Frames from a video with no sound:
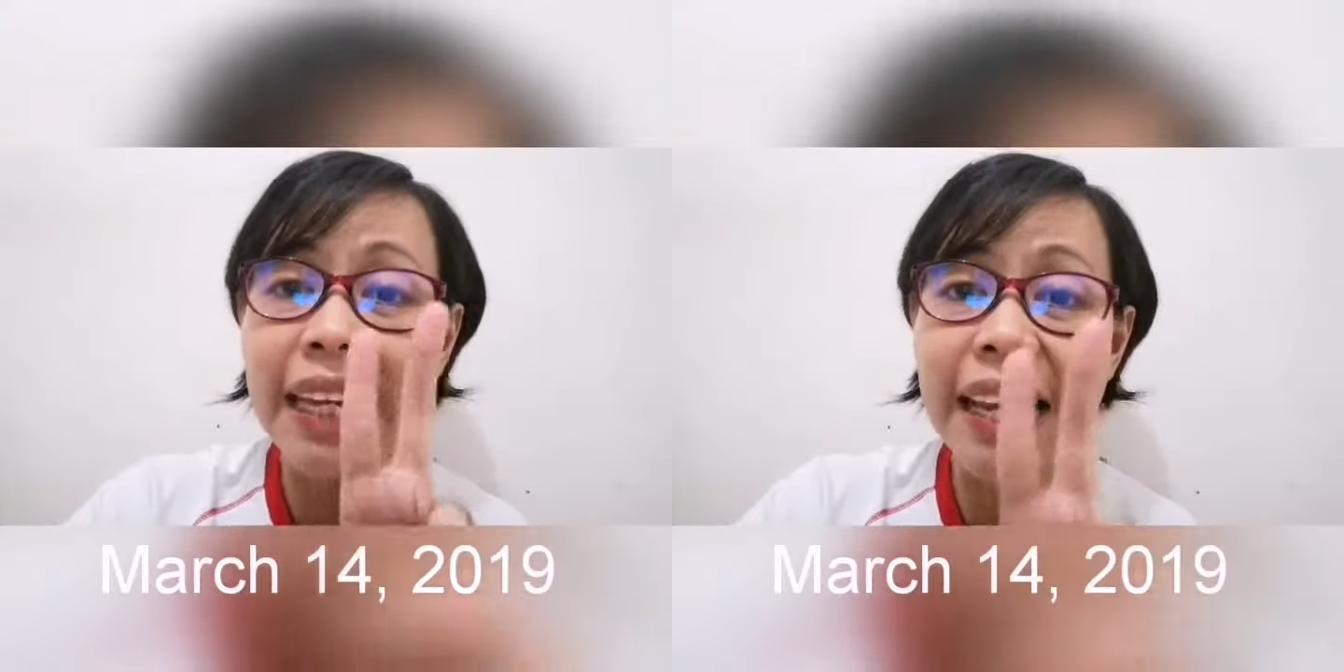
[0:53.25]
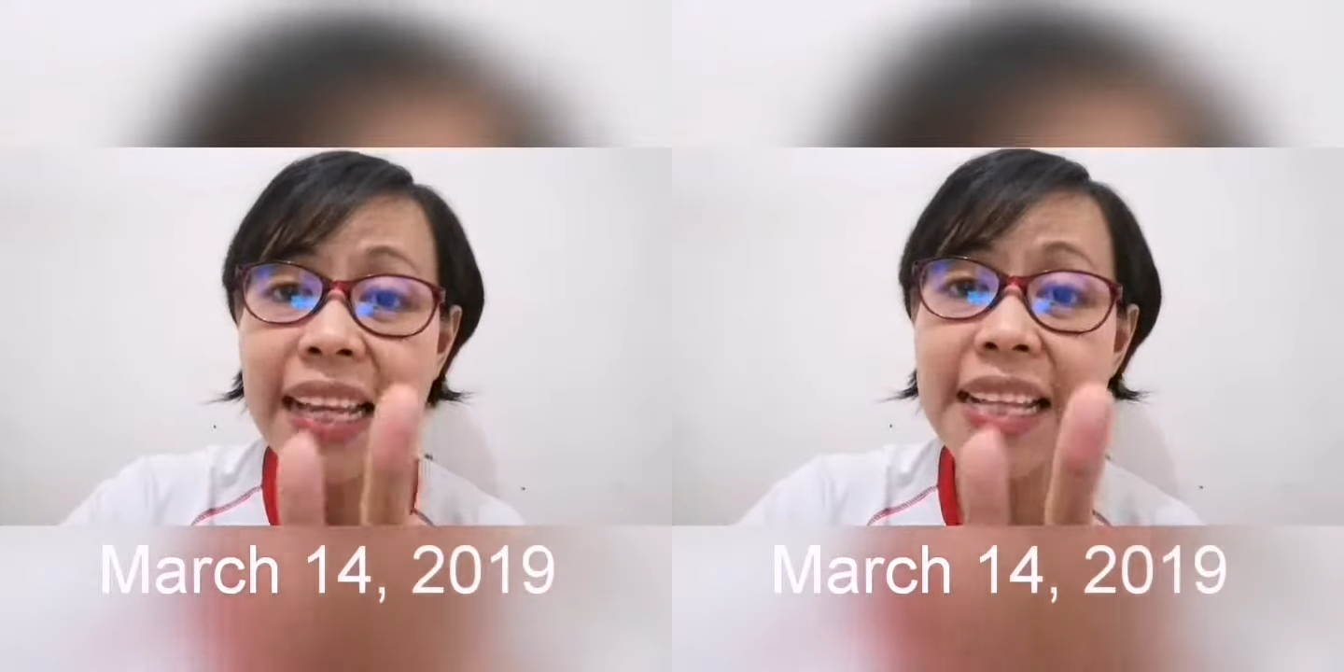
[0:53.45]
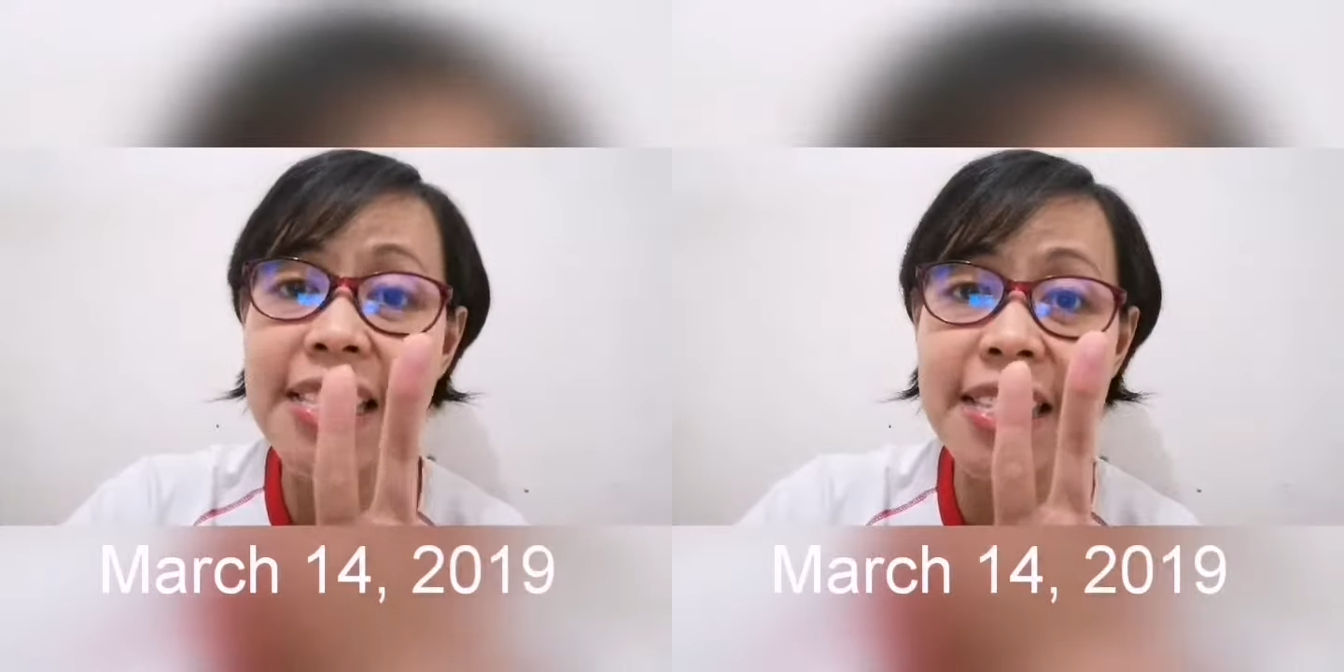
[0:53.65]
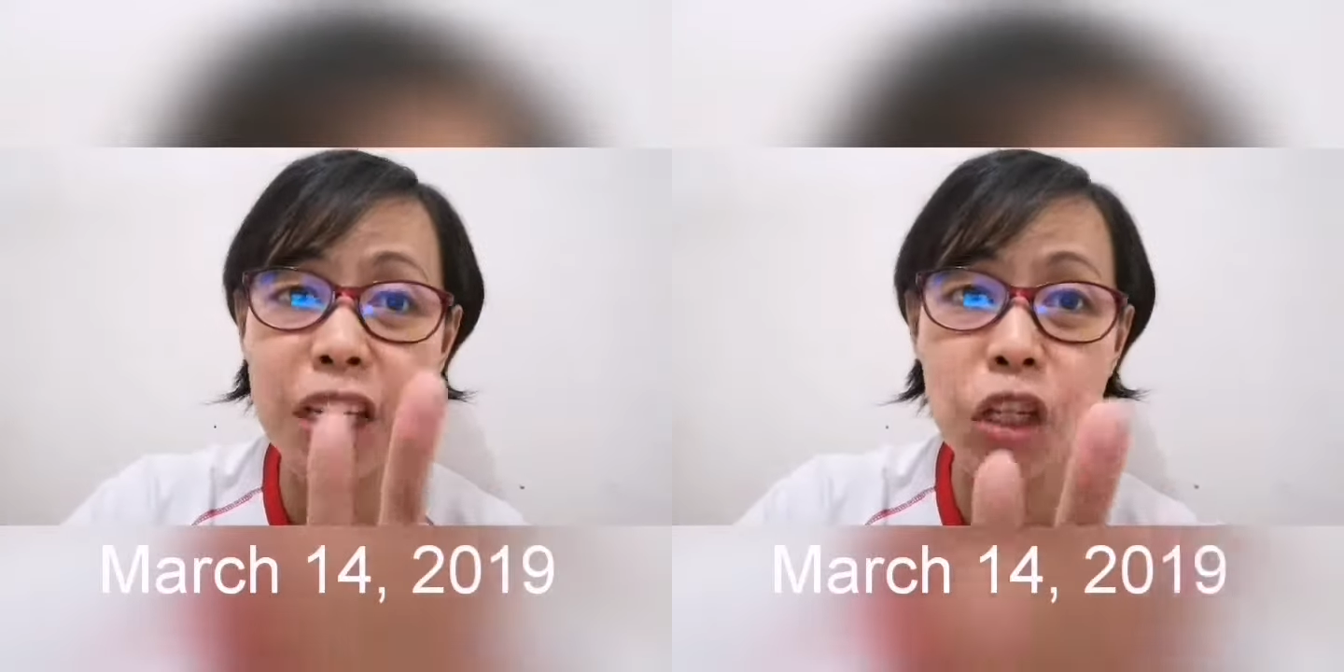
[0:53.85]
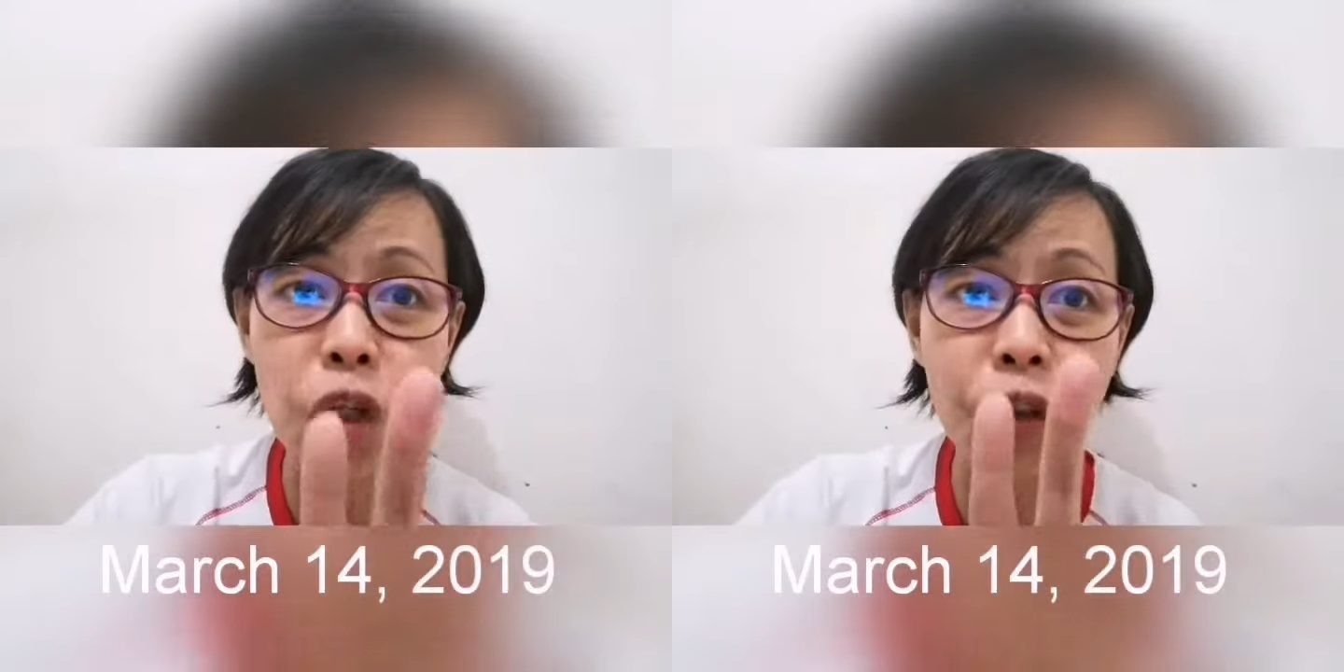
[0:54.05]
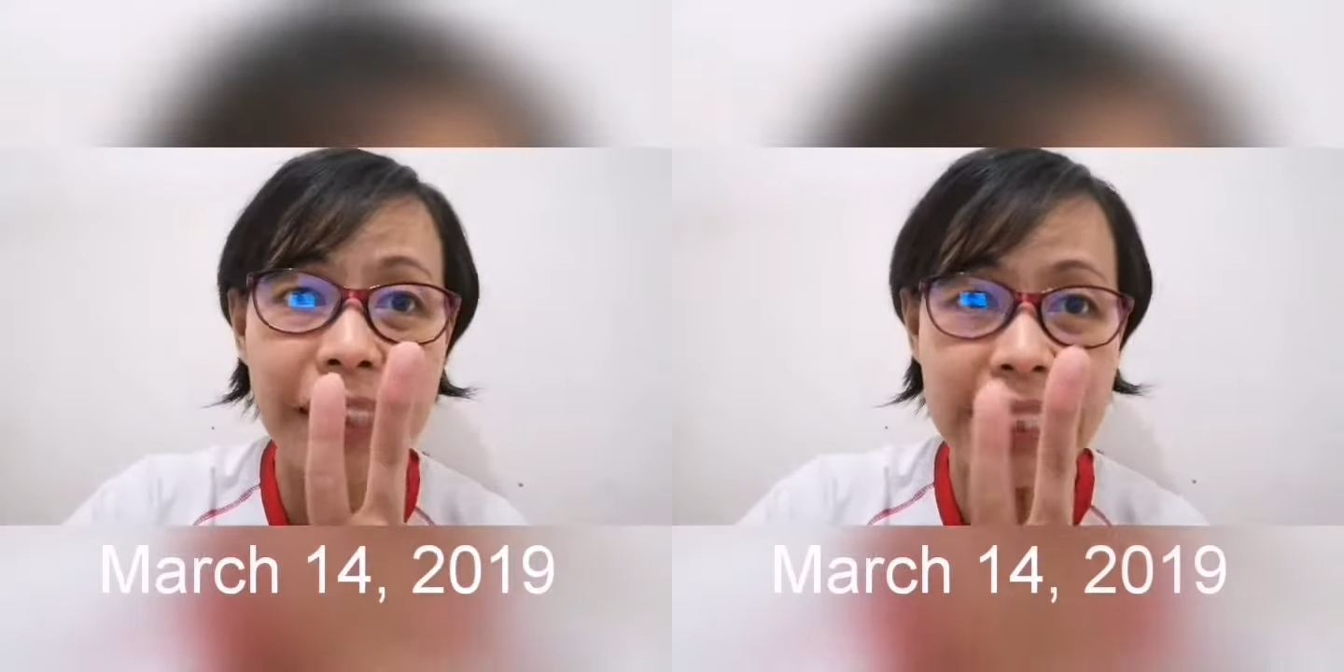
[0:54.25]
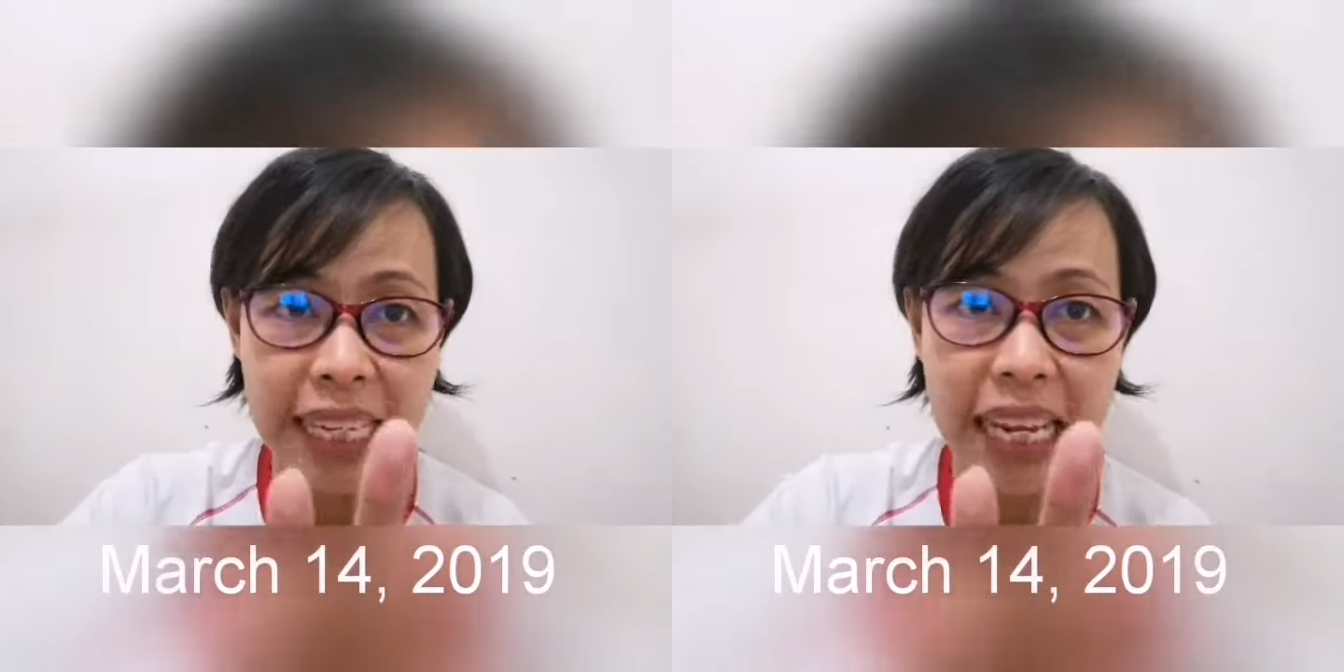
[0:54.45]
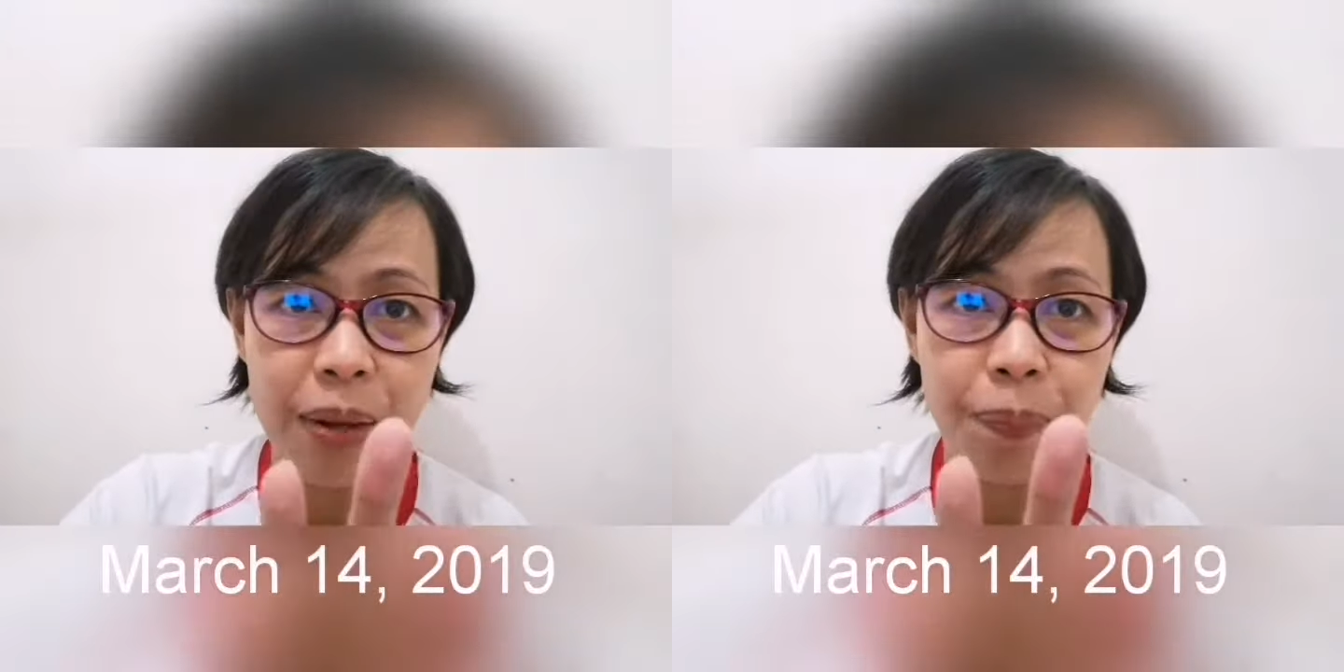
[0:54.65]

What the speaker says: insecurity.